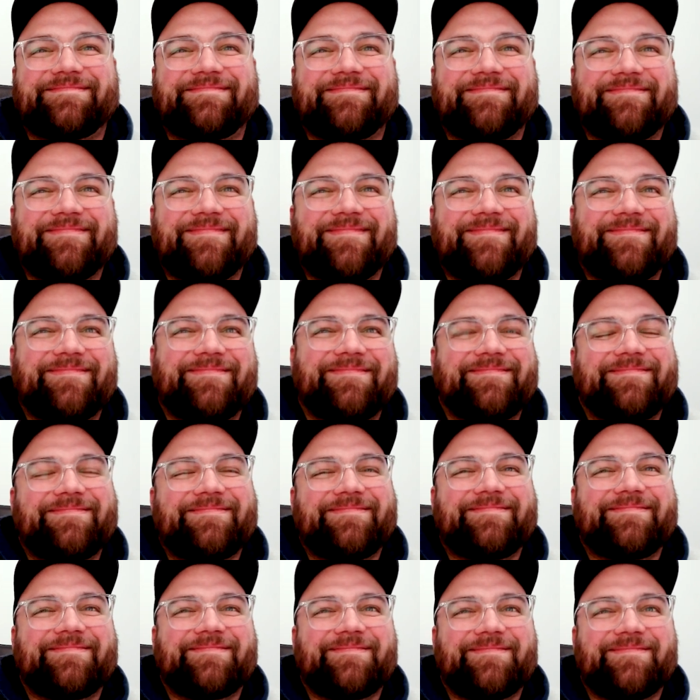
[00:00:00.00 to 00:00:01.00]

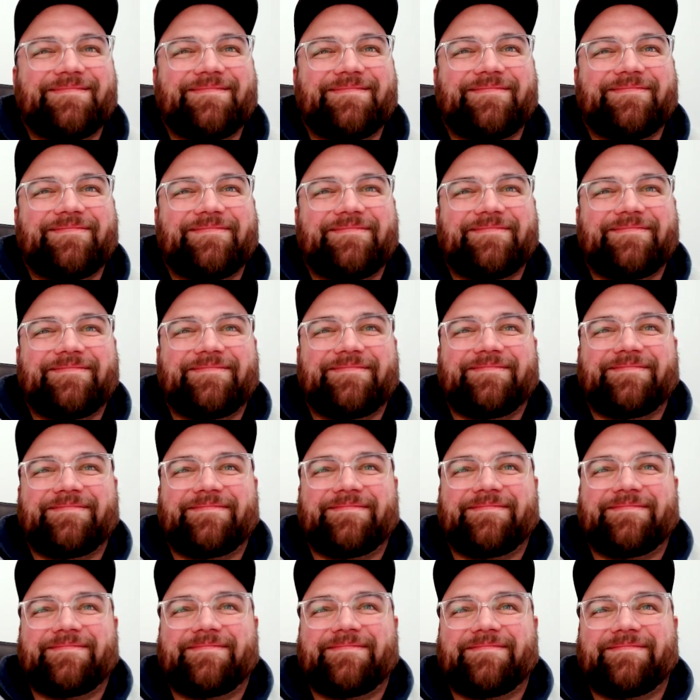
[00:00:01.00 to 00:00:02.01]

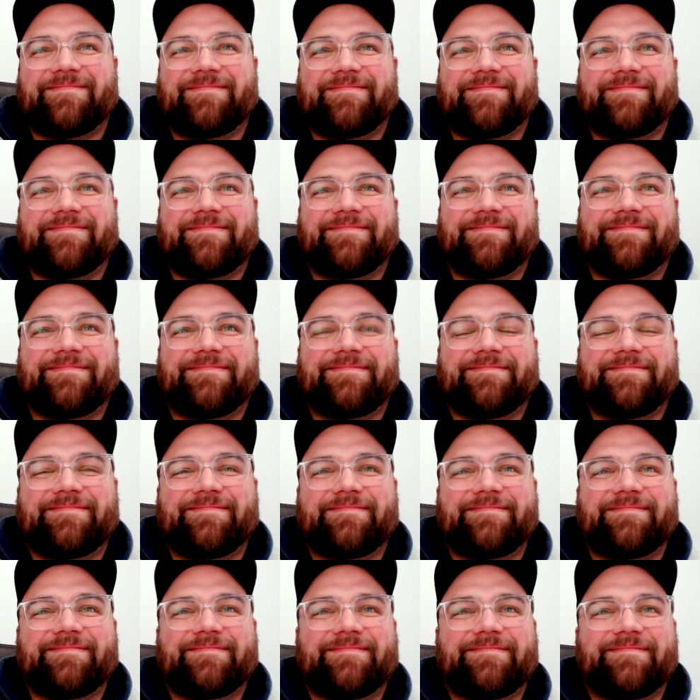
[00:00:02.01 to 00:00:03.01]

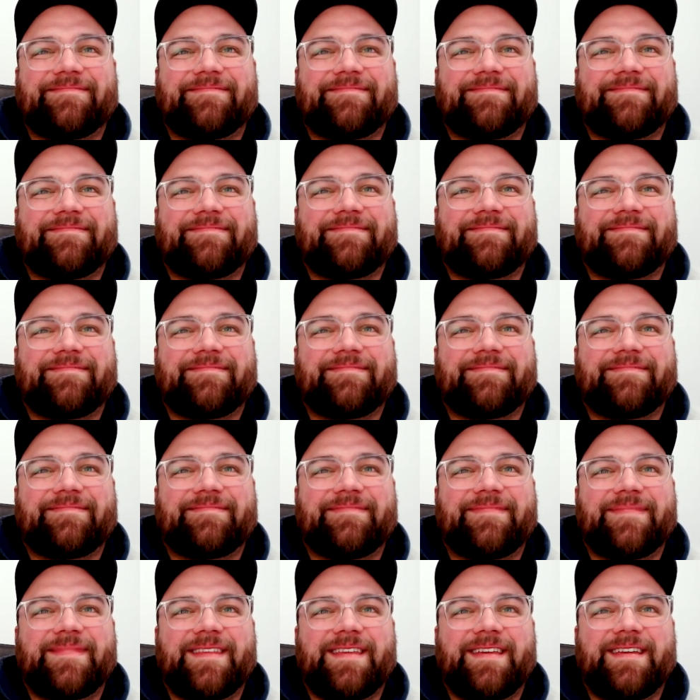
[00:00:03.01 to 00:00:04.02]

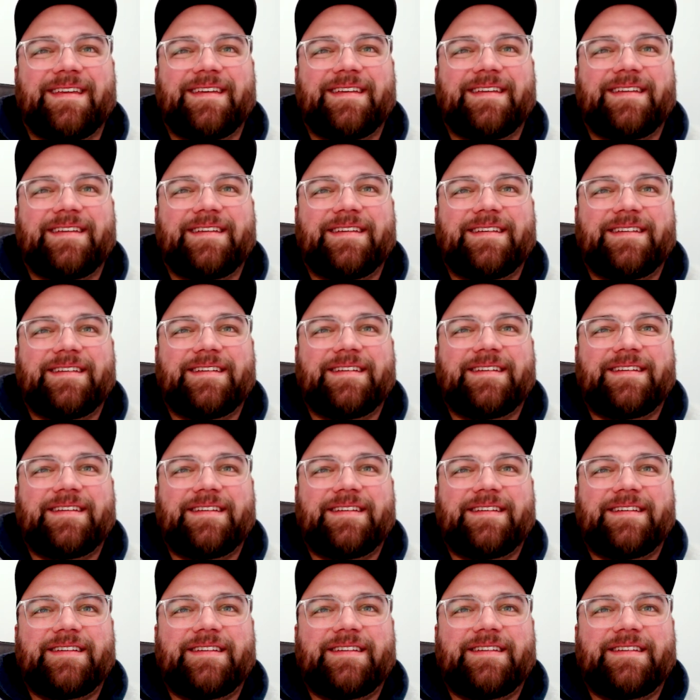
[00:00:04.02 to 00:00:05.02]

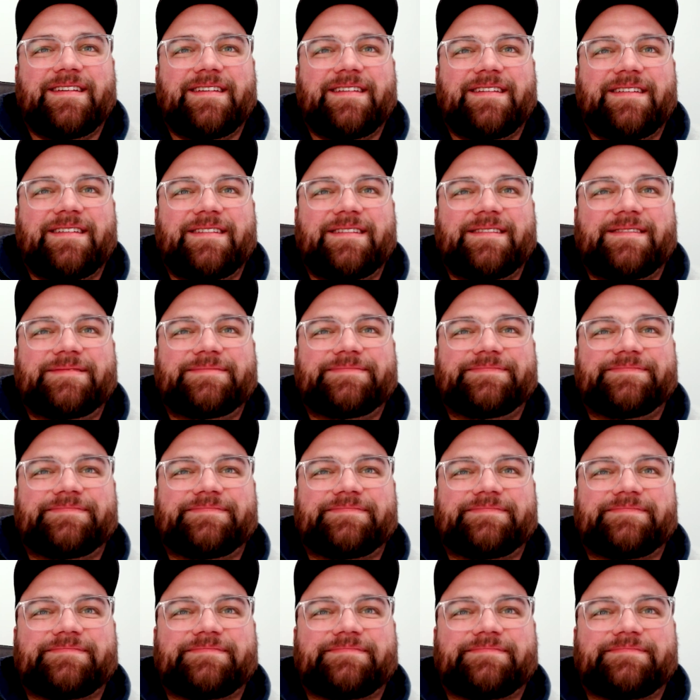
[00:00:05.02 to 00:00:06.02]

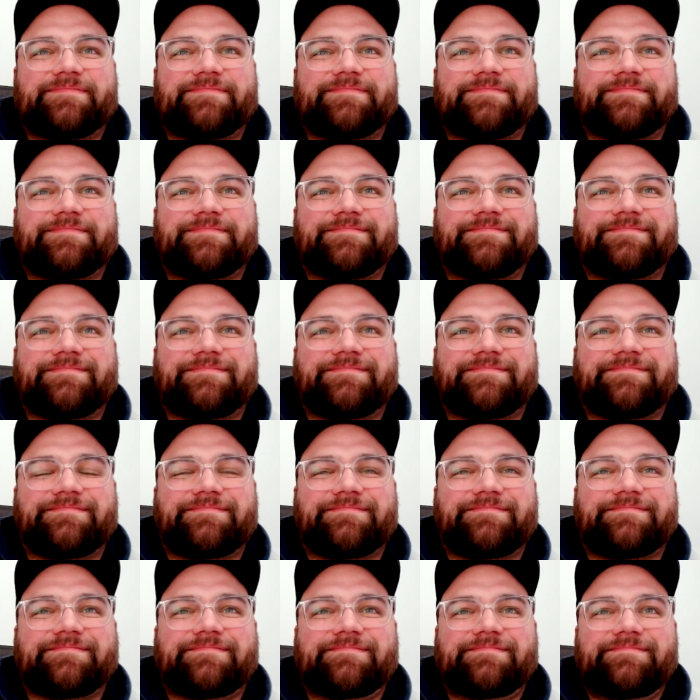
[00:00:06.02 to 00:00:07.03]

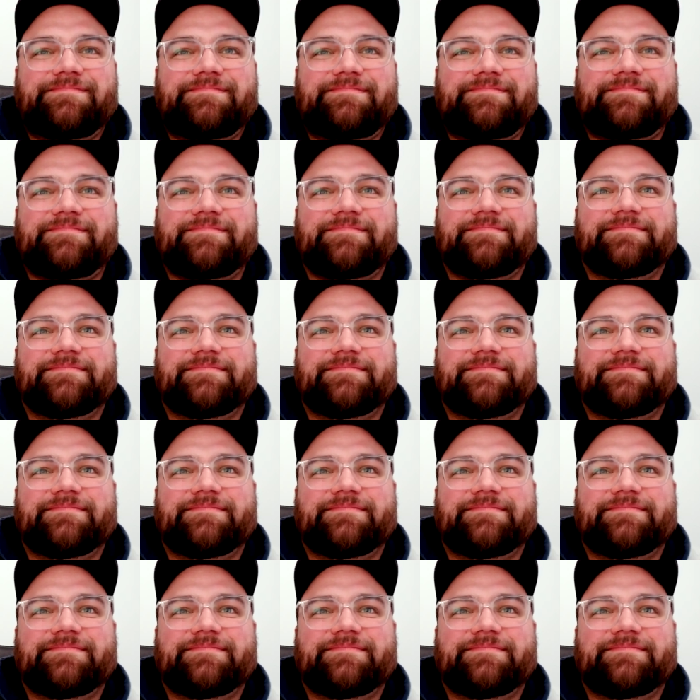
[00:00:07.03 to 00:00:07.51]
(silent)